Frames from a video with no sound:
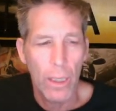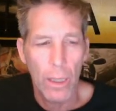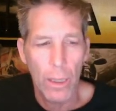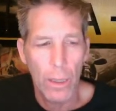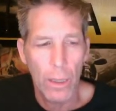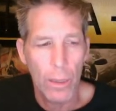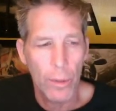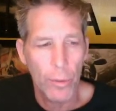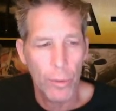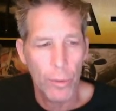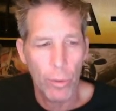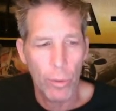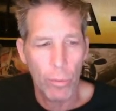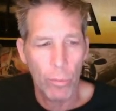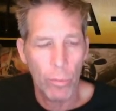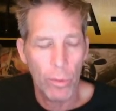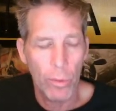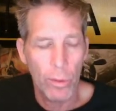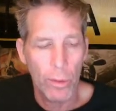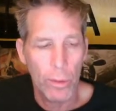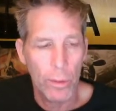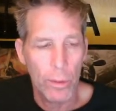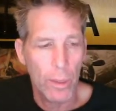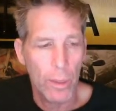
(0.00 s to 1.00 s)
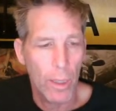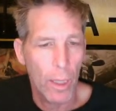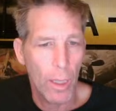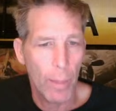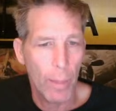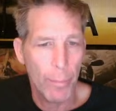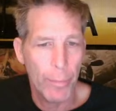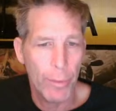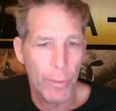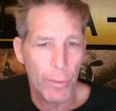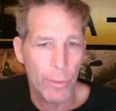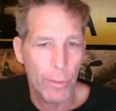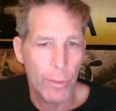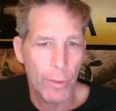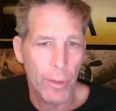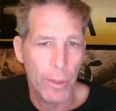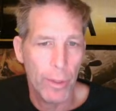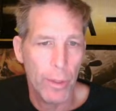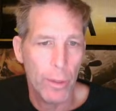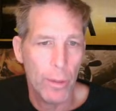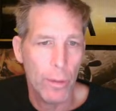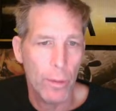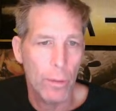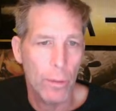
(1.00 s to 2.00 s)
you don't want to copy their
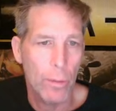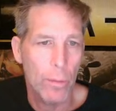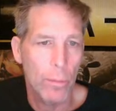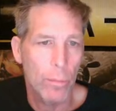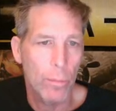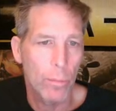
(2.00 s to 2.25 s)
data,